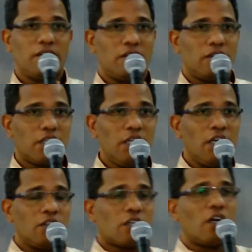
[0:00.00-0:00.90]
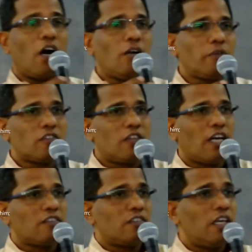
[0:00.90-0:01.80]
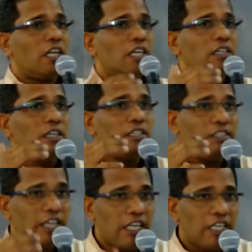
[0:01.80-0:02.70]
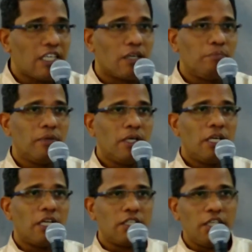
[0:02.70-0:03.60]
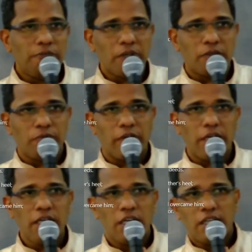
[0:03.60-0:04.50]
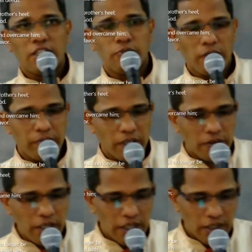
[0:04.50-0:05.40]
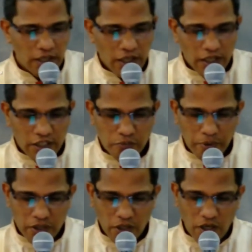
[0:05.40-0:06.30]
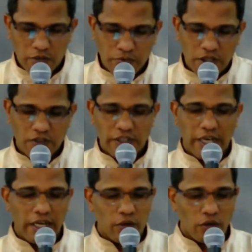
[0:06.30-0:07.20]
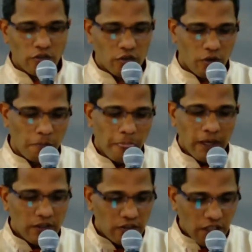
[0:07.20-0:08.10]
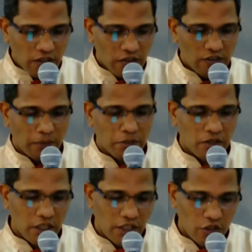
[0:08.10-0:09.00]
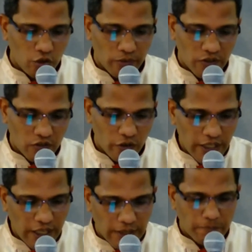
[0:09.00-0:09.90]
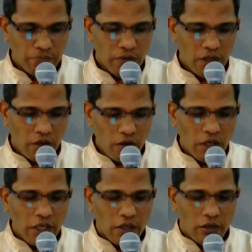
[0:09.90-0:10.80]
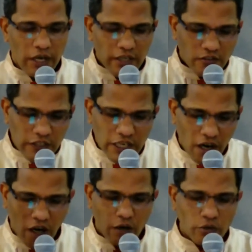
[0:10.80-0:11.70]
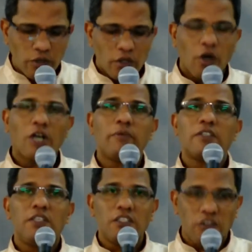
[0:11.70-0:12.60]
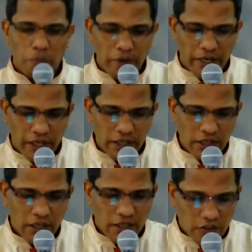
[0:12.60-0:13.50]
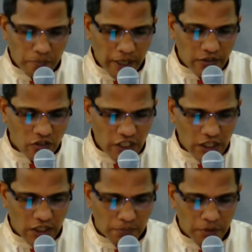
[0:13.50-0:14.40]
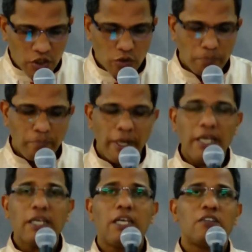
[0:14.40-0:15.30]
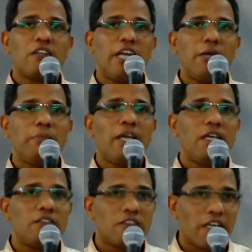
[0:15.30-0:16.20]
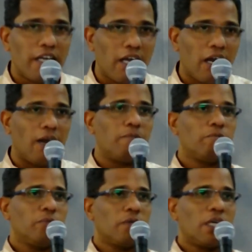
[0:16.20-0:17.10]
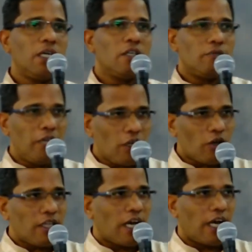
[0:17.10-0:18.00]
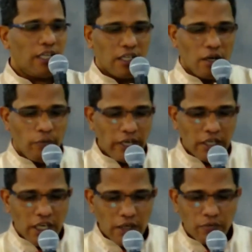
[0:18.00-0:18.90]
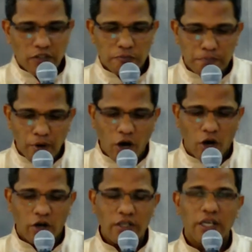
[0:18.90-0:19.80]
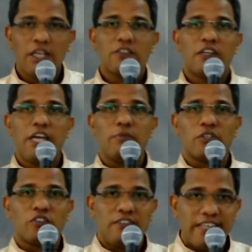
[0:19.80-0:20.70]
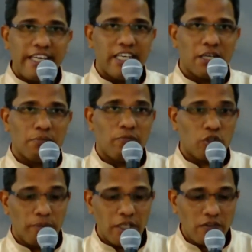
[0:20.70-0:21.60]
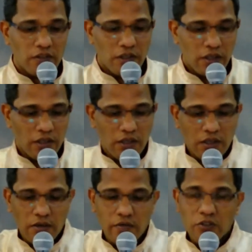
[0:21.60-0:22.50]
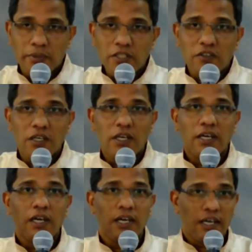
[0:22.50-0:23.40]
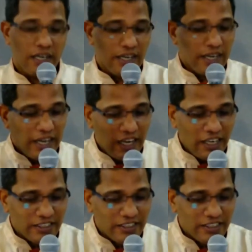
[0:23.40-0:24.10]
Okay? So God was chastening Jacob in a different way. That's what we are reading in this particular verse, and also in Genesis chapter thirty-two, verse twenty-eight. You know, you know, let us see how God was disciplining this man Jacob to make his name Israel. Okay? We know that when he was born, his name was Jacob, which means, which means he'll